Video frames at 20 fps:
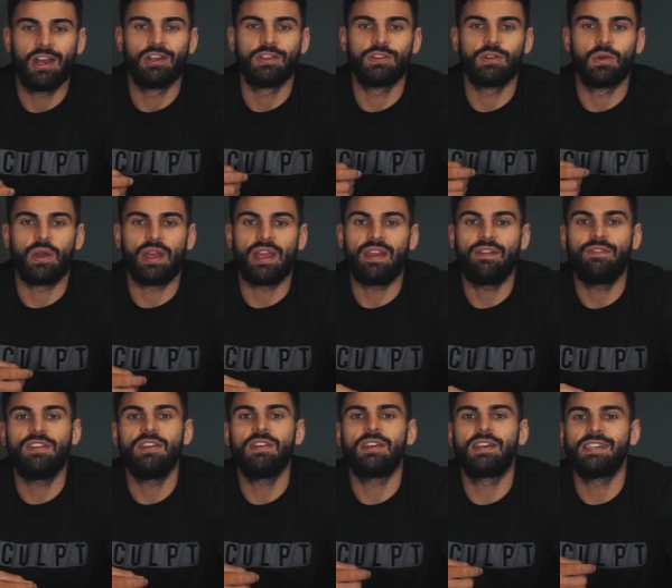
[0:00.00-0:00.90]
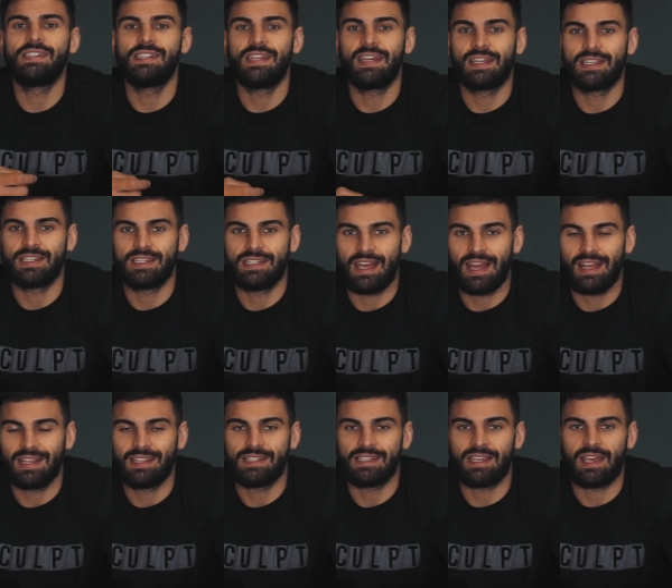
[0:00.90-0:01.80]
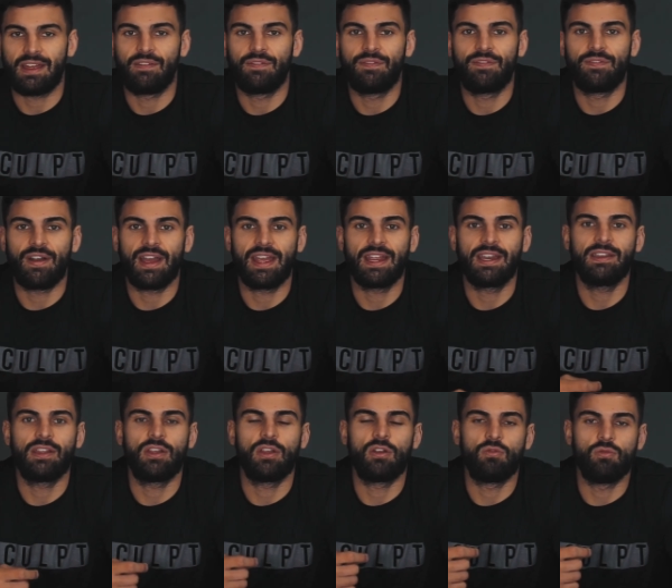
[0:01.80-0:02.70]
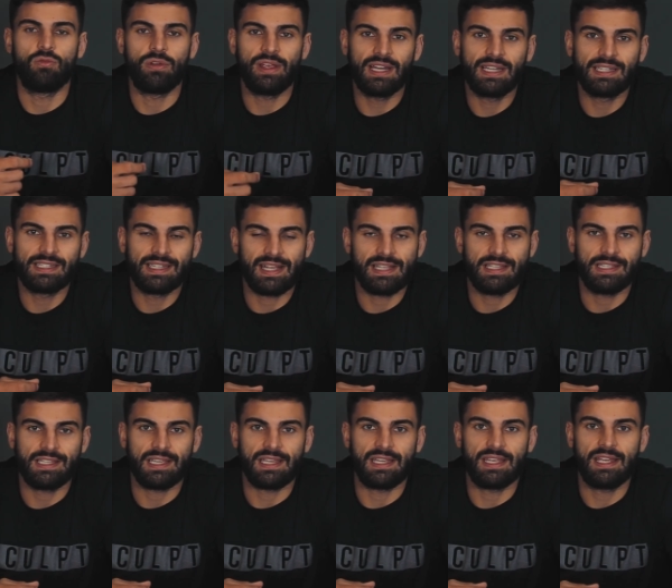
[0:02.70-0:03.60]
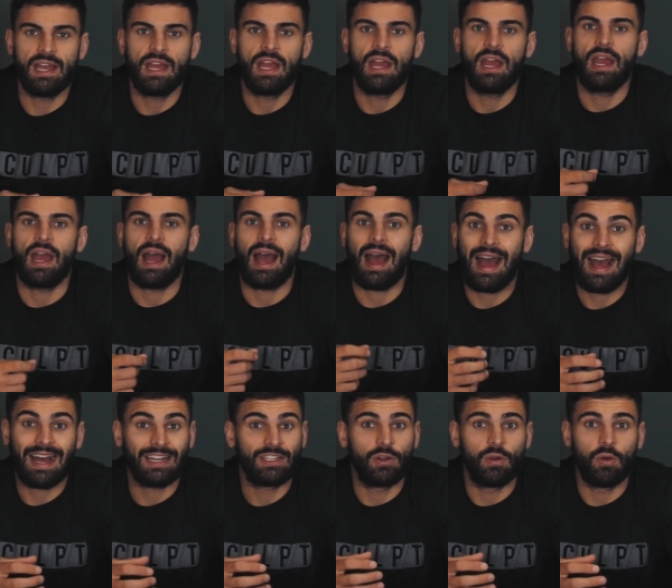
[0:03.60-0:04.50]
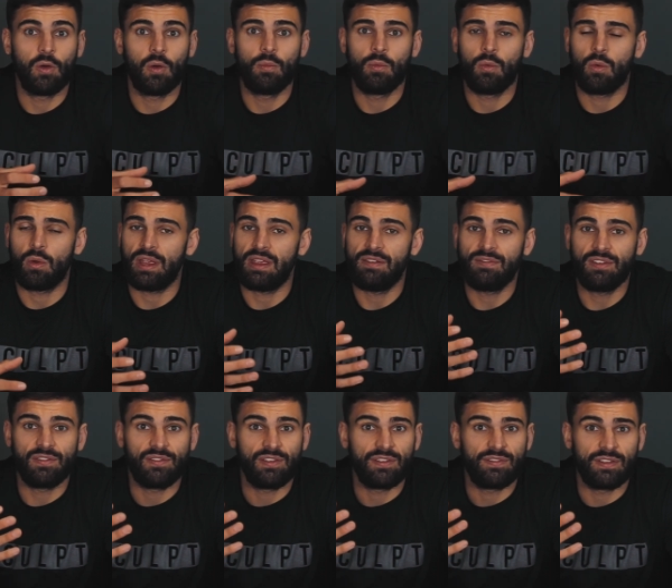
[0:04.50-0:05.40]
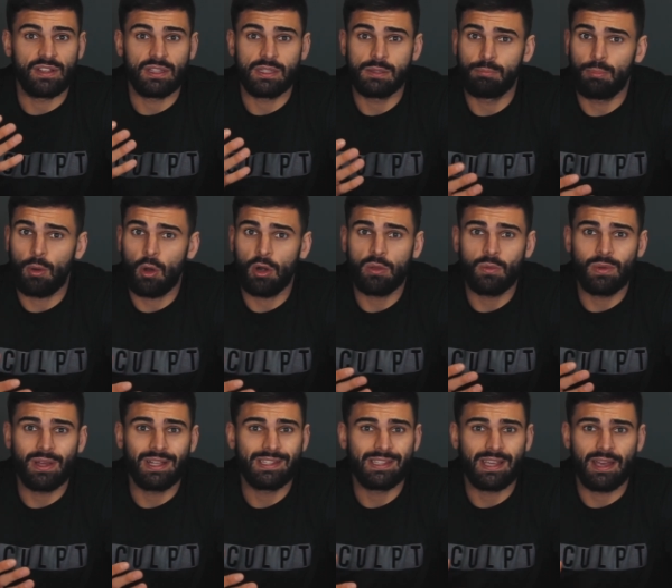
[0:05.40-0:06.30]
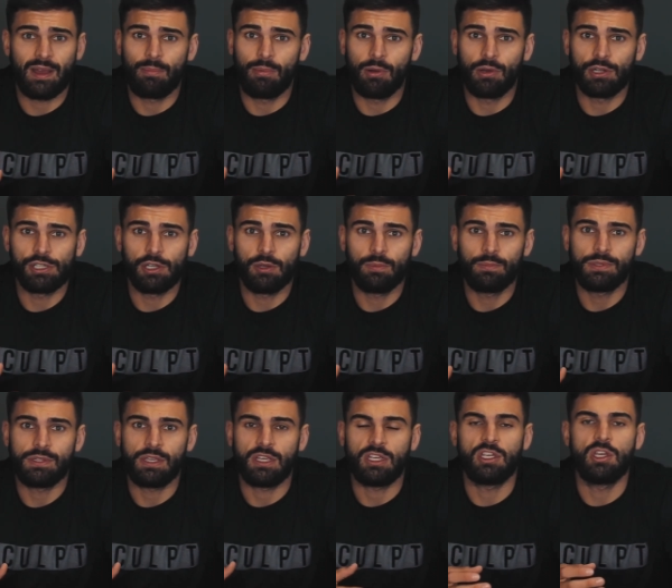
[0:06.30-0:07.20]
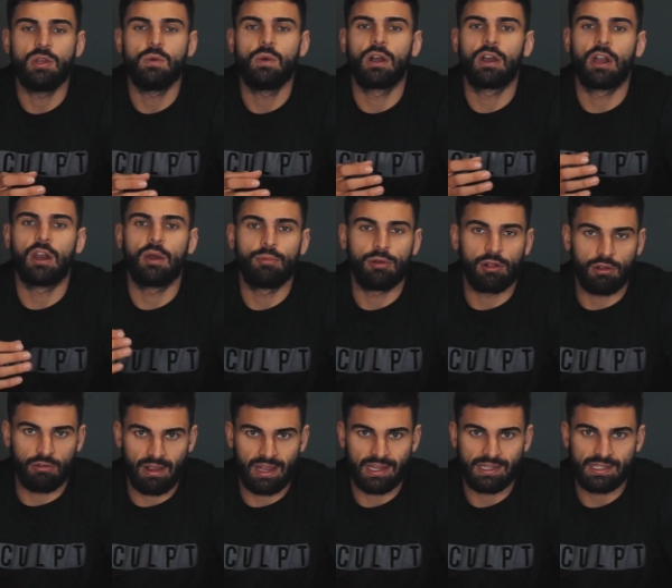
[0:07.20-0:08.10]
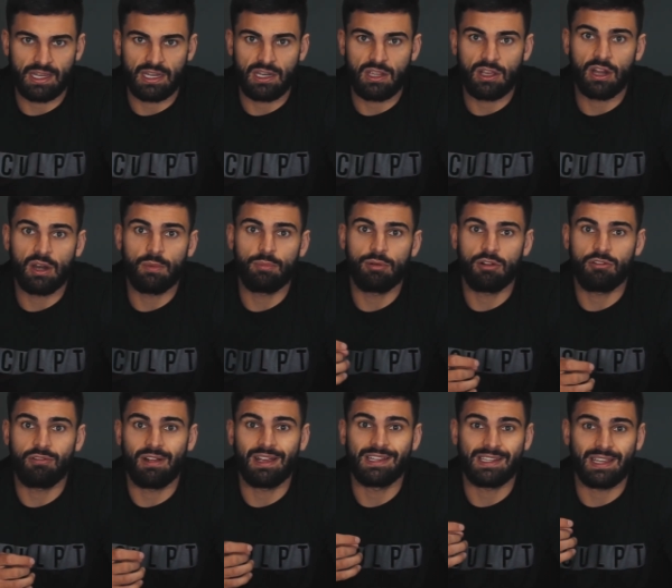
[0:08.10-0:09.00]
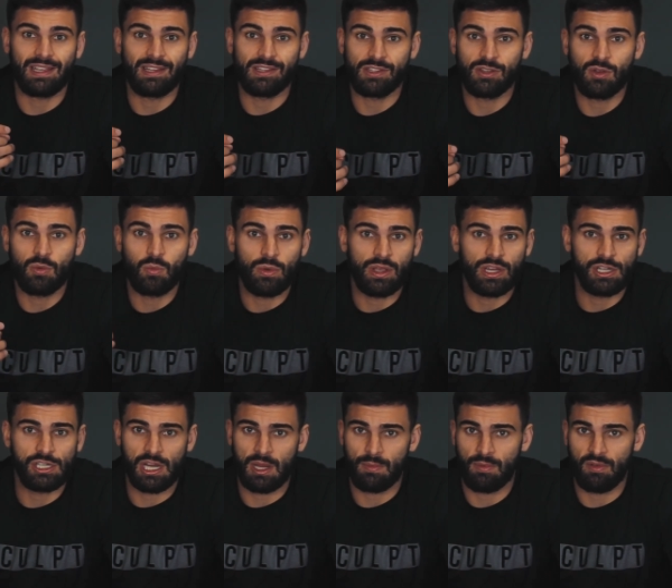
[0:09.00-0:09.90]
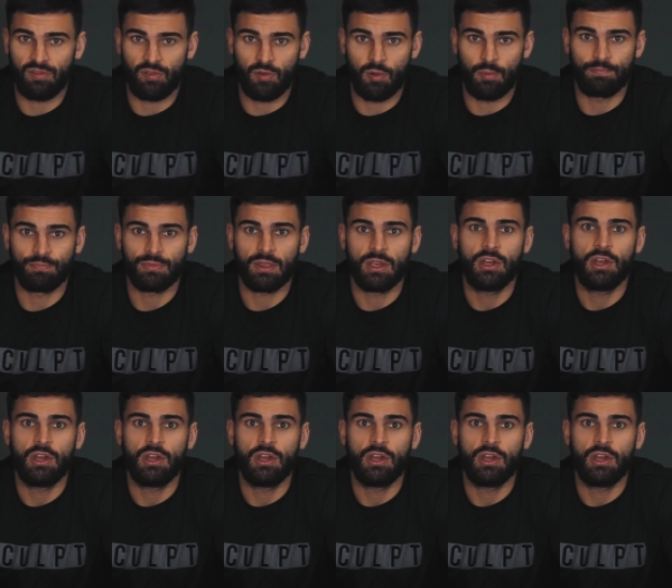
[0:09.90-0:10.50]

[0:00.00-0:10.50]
So if you can take sets and find real intensity at home, even if it's body weight set push-ups, you are gonna progress, and you're gonna progress in some way, shape or form.